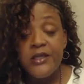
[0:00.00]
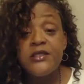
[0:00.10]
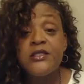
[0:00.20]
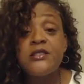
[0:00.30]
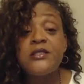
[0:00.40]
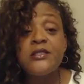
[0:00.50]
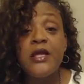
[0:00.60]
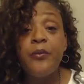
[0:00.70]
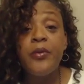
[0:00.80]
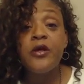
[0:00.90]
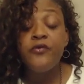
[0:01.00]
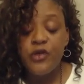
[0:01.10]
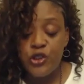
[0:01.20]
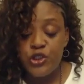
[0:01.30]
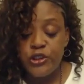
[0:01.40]
Jesus said, be of
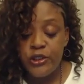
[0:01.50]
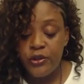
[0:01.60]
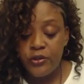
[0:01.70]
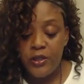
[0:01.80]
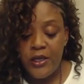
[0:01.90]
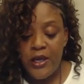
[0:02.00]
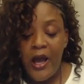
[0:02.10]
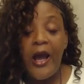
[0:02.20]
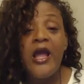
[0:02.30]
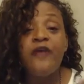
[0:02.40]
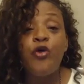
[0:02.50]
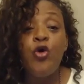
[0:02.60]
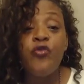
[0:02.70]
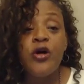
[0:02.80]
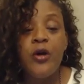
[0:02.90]
good cheer. I have
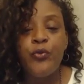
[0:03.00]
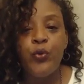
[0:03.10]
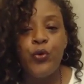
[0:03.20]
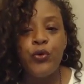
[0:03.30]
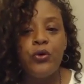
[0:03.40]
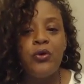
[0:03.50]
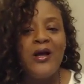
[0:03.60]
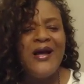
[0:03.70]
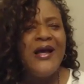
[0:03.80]
overcome the world.